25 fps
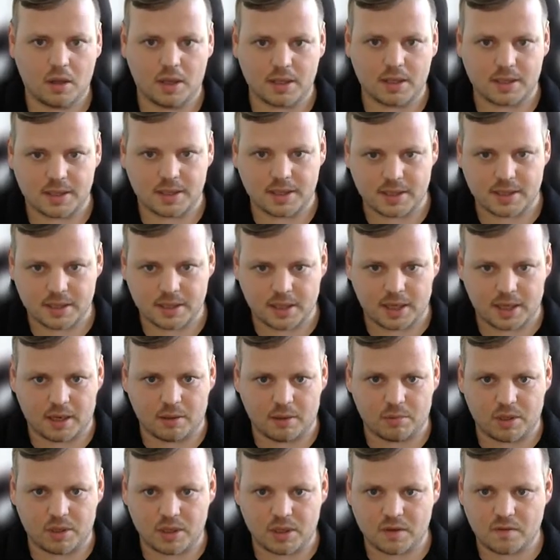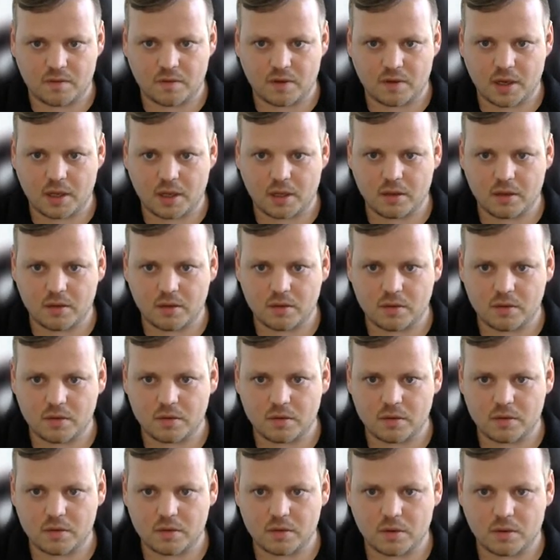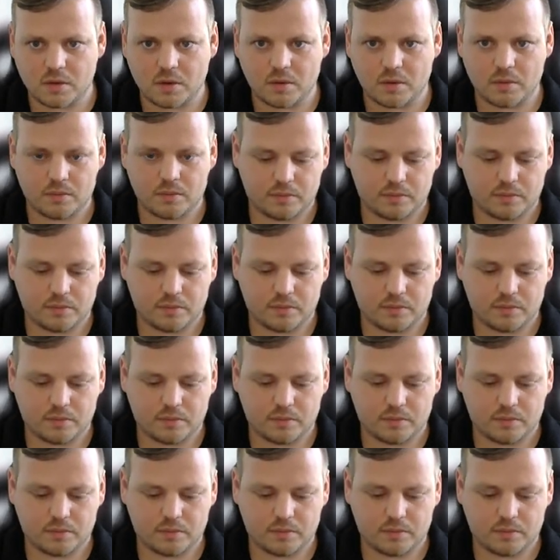Let's escape these values.